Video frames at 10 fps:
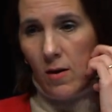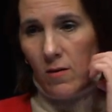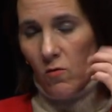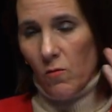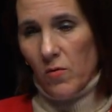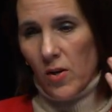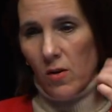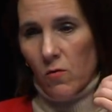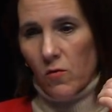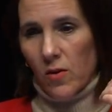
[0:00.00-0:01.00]
something
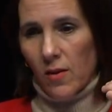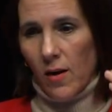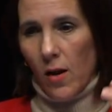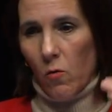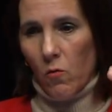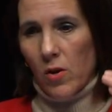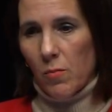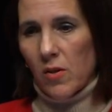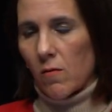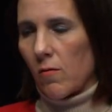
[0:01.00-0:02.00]
interesting that had already
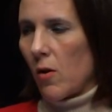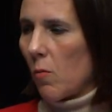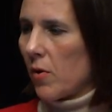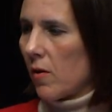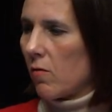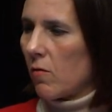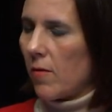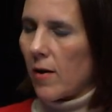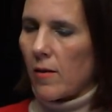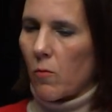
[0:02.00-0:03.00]
been developing is the
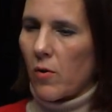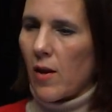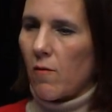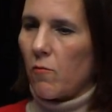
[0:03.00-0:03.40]
fact that we have,